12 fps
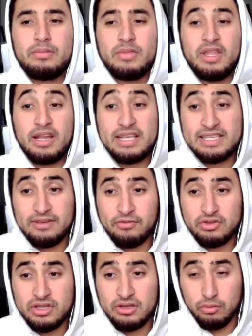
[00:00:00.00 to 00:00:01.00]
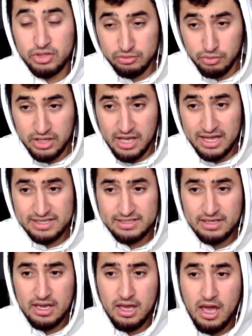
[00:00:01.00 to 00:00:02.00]
Now that's it for this week, guys.
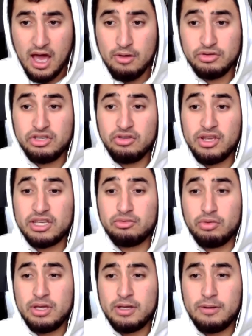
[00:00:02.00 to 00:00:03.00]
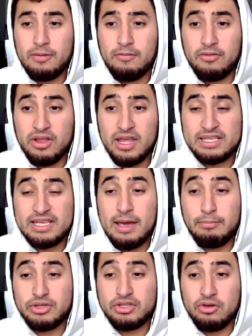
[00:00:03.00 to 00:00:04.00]
I will see you next week for the next
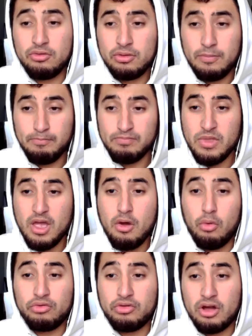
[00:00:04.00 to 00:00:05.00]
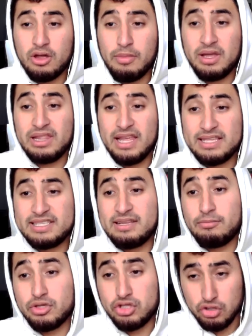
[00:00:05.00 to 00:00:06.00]
episode. We'll talk about lens
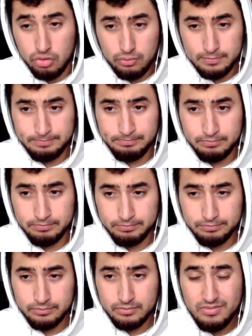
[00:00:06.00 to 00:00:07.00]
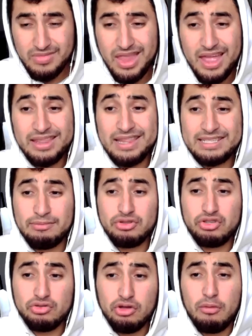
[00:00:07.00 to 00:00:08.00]
number 2. Lens number
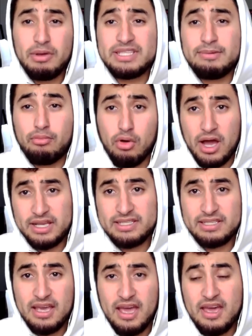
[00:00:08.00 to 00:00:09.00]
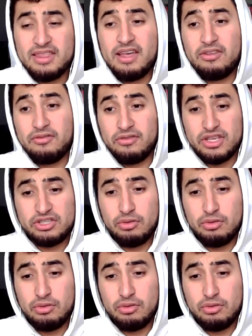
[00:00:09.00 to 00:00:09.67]
2 is all about surprise. Now, for this